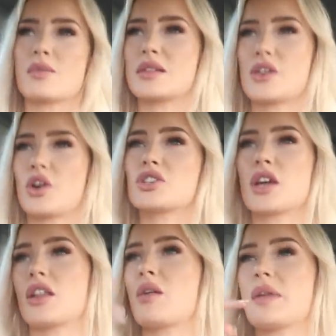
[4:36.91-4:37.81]
We went to
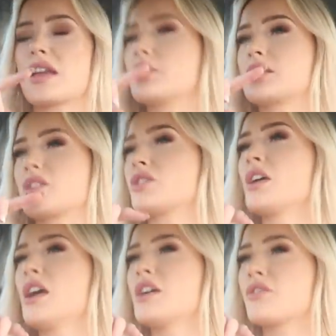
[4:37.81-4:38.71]
Coachella, but it was
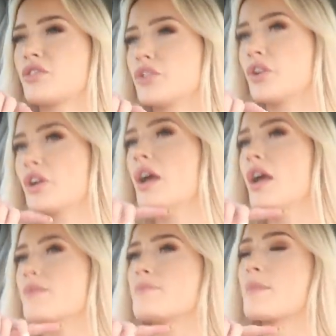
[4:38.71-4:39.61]
a few
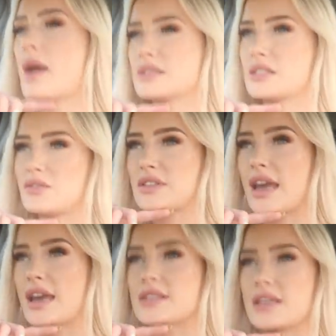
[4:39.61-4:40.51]
massive
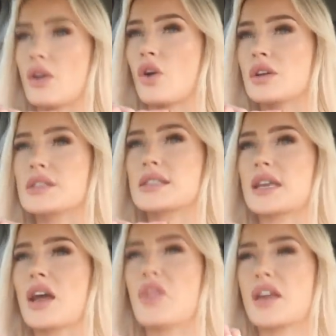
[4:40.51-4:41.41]
days, and
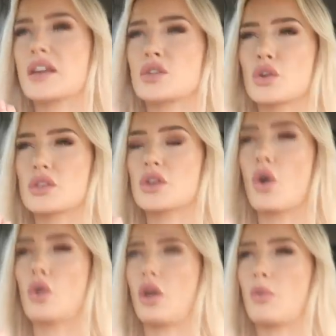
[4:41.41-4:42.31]
honestly, I think it took a
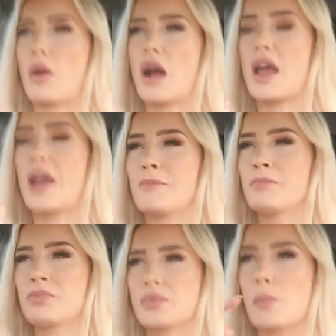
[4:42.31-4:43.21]
toll on my
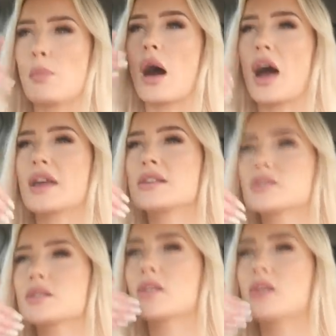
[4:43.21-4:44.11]

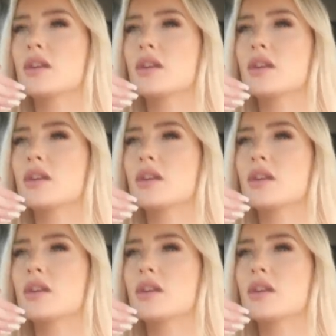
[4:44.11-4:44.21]
mind.